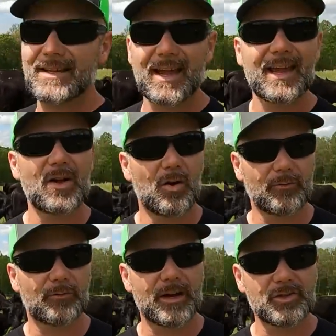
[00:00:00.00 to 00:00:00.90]
a day
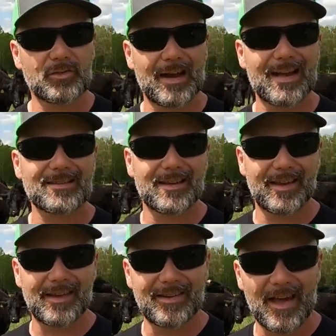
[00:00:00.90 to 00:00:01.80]
on fresh grass
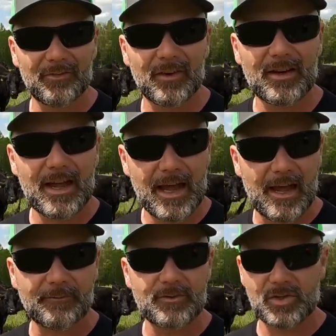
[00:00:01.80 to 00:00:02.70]
and they never
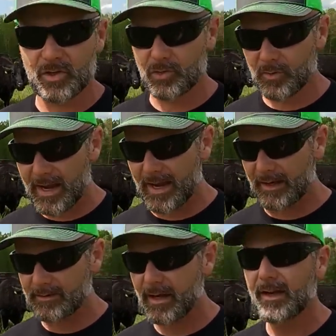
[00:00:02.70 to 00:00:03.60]
have to
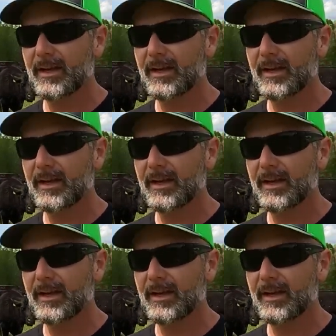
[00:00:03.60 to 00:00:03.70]
graze